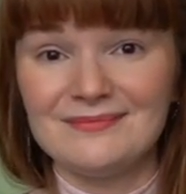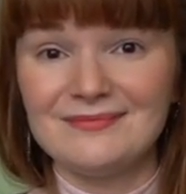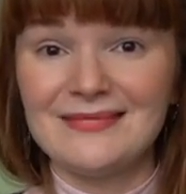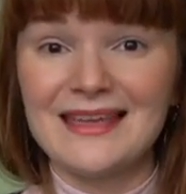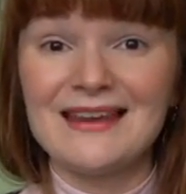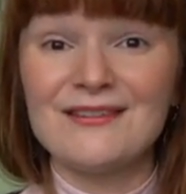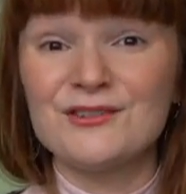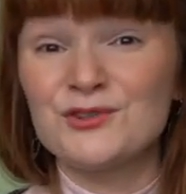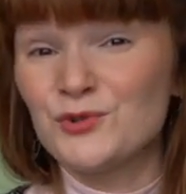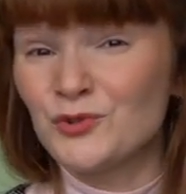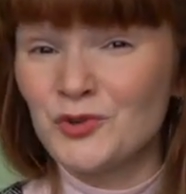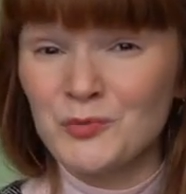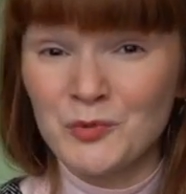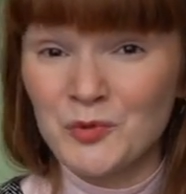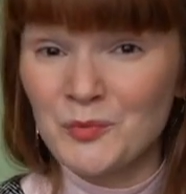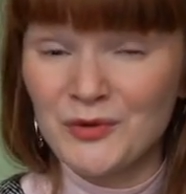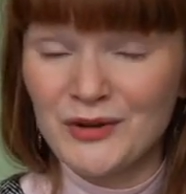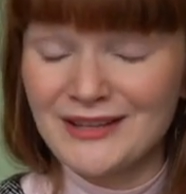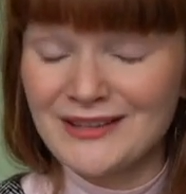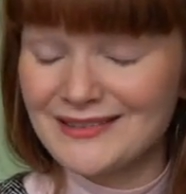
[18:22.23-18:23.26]
they're adorable
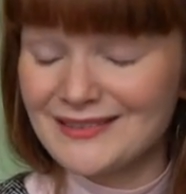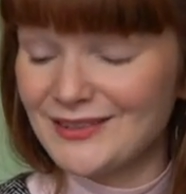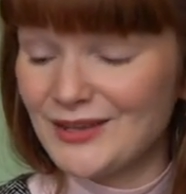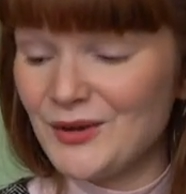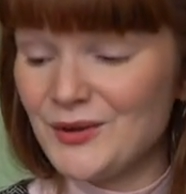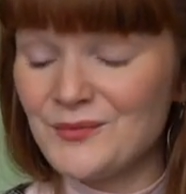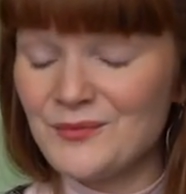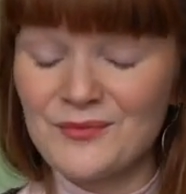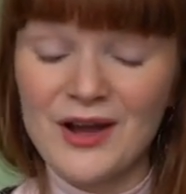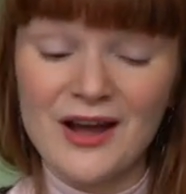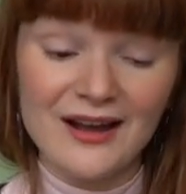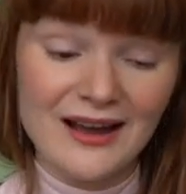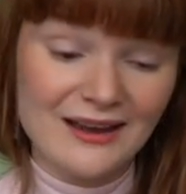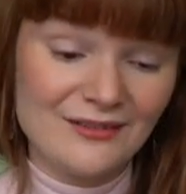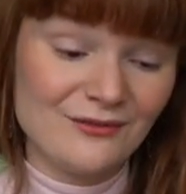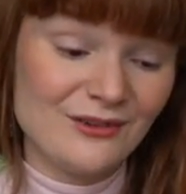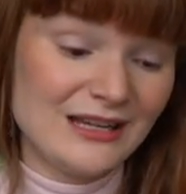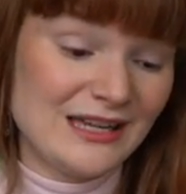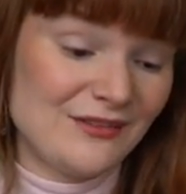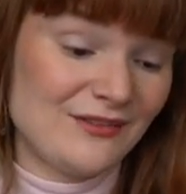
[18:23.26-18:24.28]
prints. So
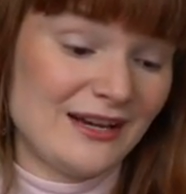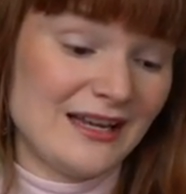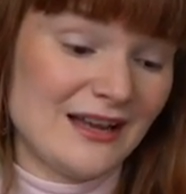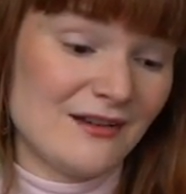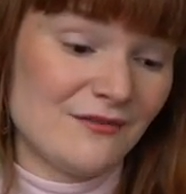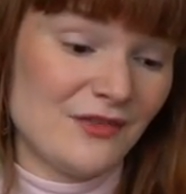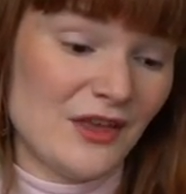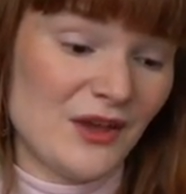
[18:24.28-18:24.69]
really, really love